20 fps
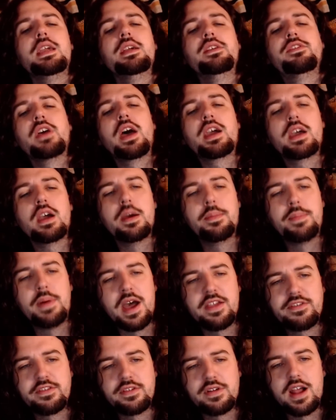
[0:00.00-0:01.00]
Zaka,
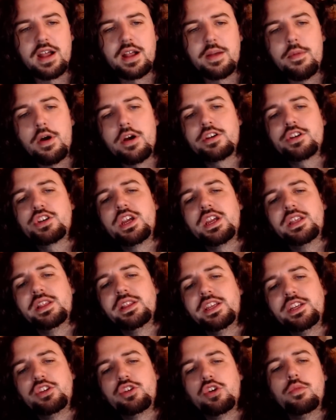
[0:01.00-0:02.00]
Pasternak, Marchand,
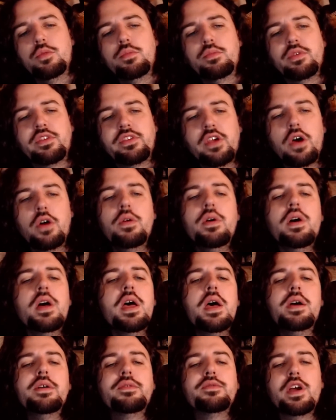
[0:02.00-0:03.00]
Lindholm, Brazeau,
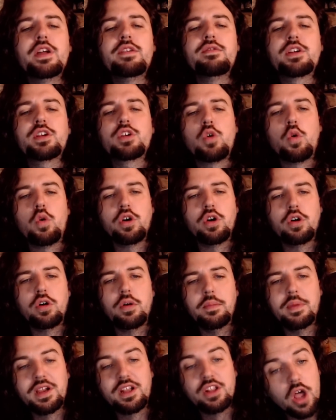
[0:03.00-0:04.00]
Frederick, Coyle,
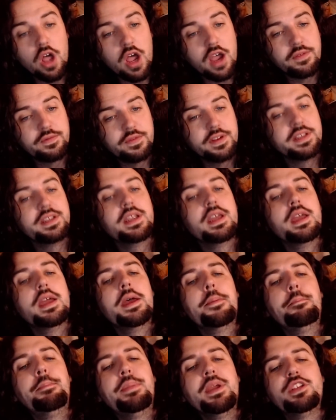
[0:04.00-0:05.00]
McLaughlin,
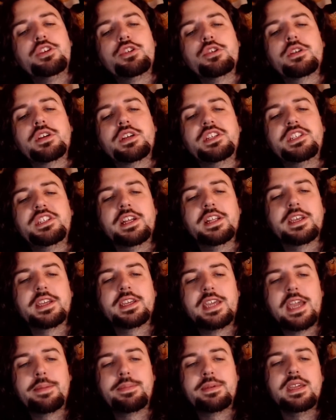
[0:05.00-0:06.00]
Beecher, Kostelik,
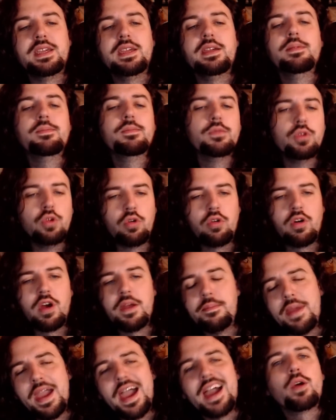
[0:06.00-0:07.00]
Kepke, Lori,
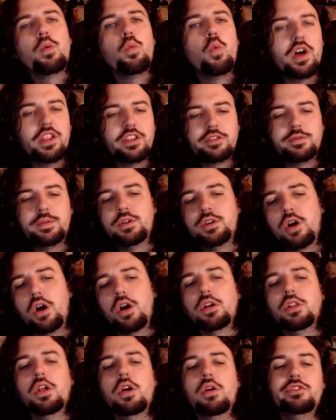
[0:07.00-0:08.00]
Mack, Wotherspoon,
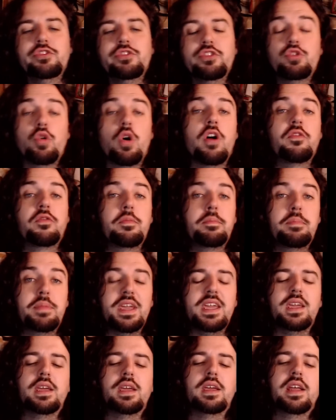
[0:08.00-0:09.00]
Carlo, Zadorov,
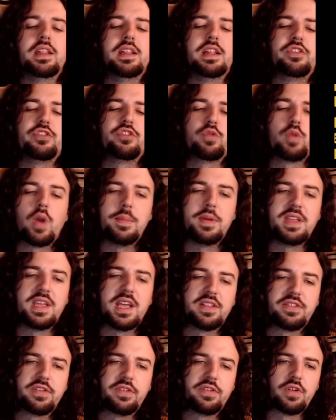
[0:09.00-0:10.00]
Peak, and then Swayman
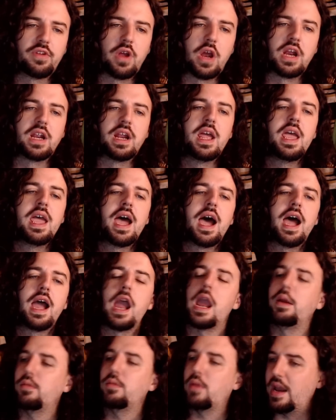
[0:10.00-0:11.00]
gets a start.
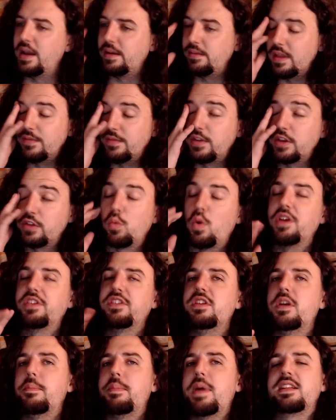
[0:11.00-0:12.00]
If this
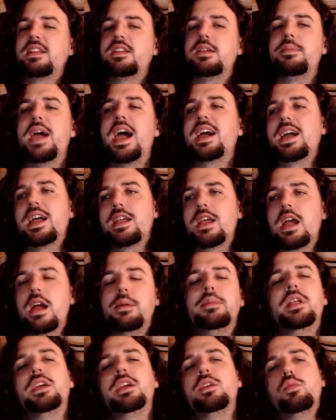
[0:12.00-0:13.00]
wasn't a back-to-back, I'd kind of
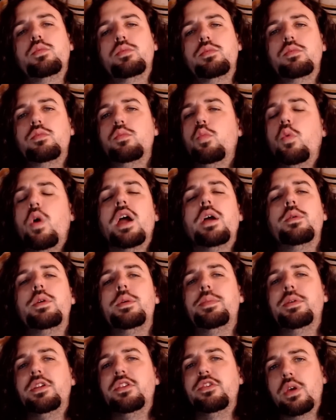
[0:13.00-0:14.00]
be like, why are we
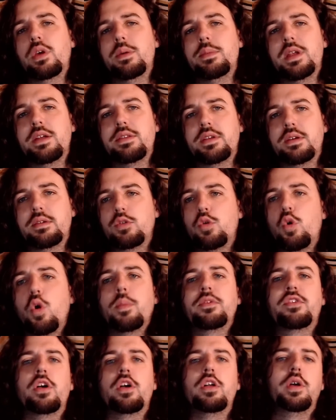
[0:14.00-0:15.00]
putting Swayman out there?
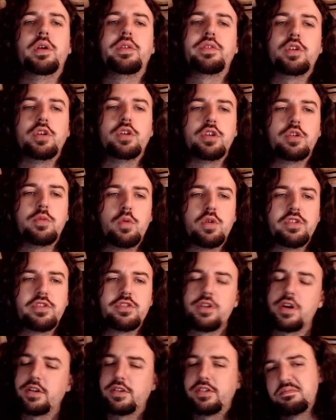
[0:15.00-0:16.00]
Korpisalo has earned more
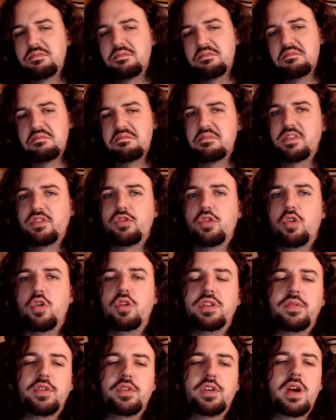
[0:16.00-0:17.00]
starts. It's a whole
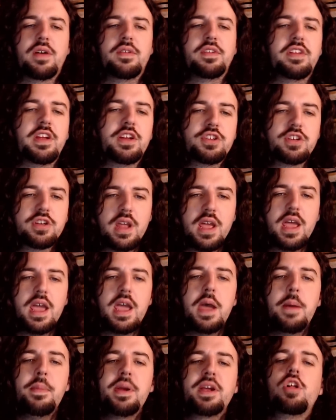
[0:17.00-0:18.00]
different conversation.
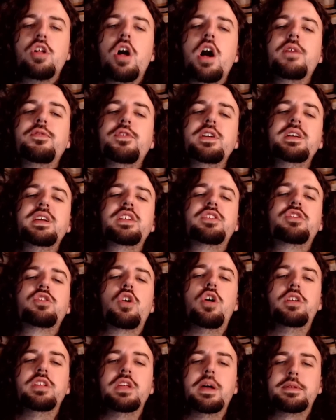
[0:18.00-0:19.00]
McLaughlin gets
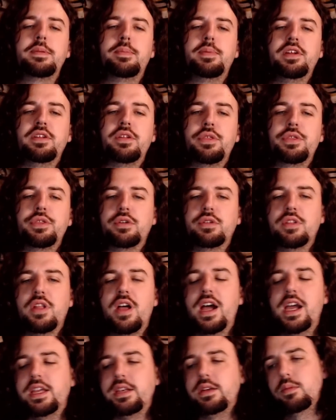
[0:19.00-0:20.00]
called up to play on the 3rd
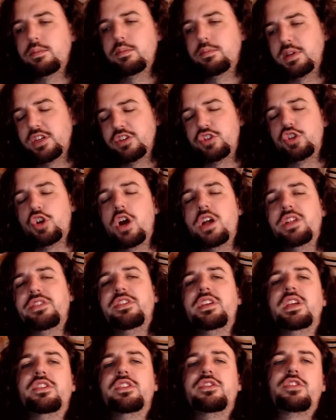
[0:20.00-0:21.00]
line because
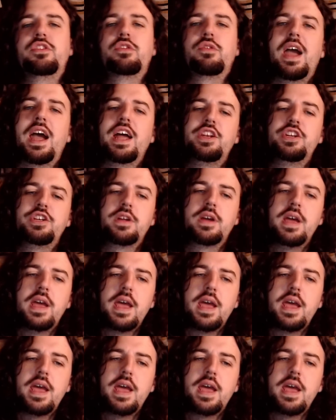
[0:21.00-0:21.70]
Johnson gets scratched.